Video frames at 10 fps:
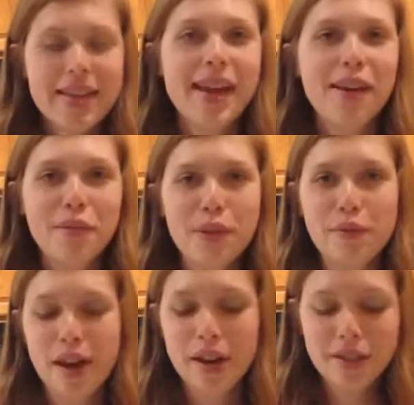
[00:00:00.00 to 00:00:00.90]
Now for the
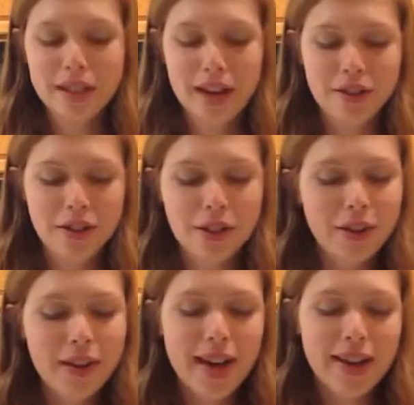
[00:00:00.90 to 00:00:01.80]
final touch,
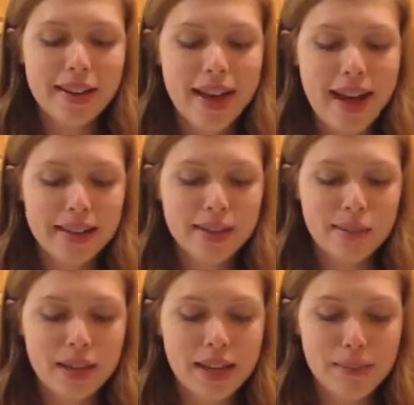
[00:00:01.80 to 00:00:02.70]
go ahead and add
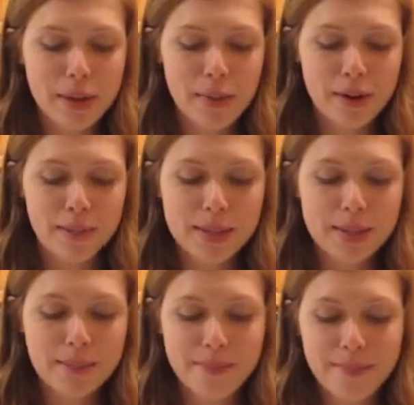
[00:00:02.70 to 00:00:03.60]
some gummy
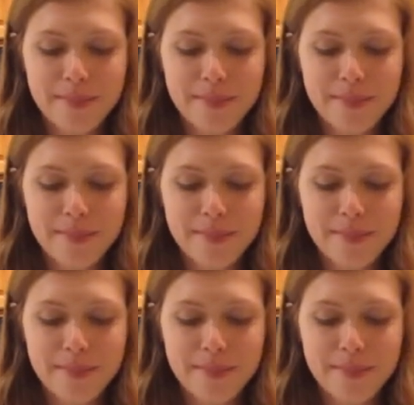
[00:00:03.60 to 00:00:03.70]
worms.